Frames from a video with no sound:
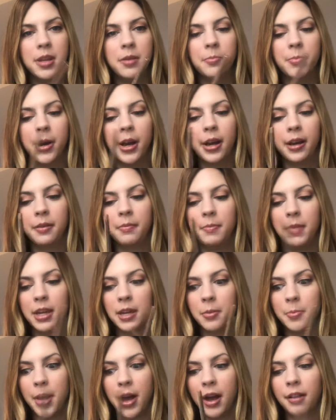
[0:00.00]
in my
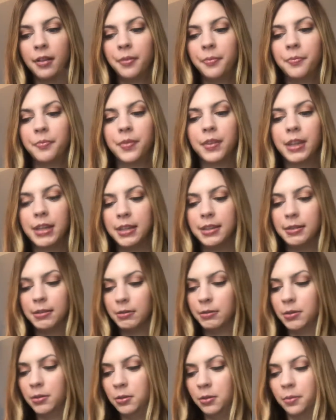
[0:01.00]
makeup bag
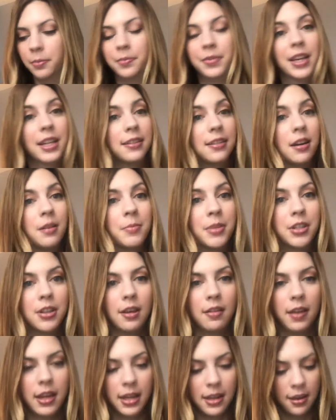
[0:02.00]
because that's how much I
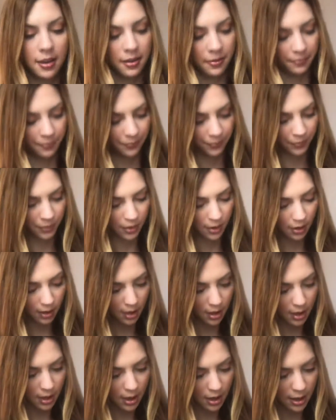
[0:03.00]
like it.
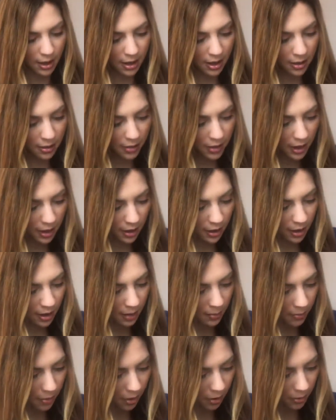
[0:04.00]
And then
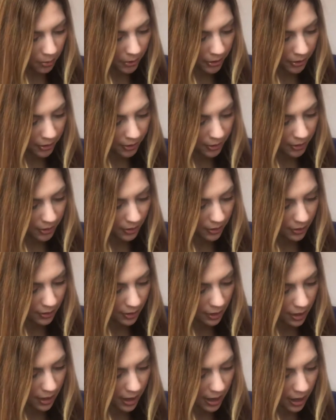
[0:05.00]
I'm almost
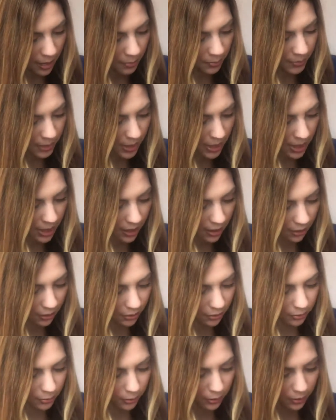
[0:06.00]
empty.
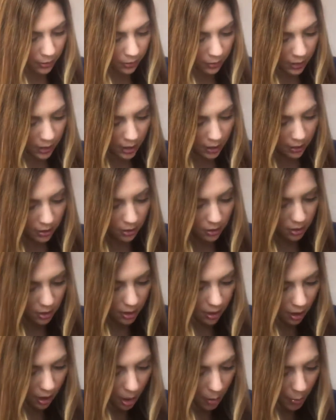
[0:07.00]
There's really only
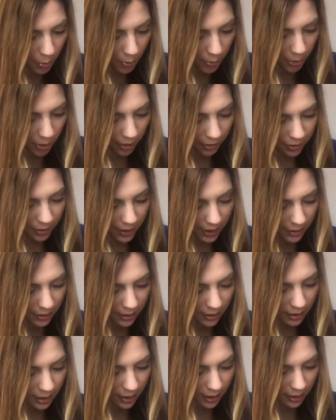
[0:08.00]
a couple more things
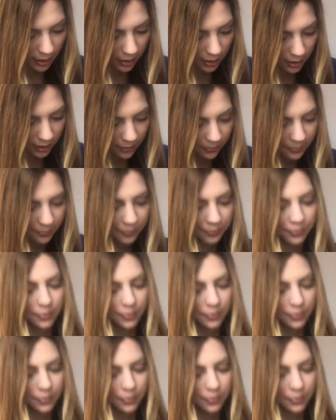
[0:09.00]
in here.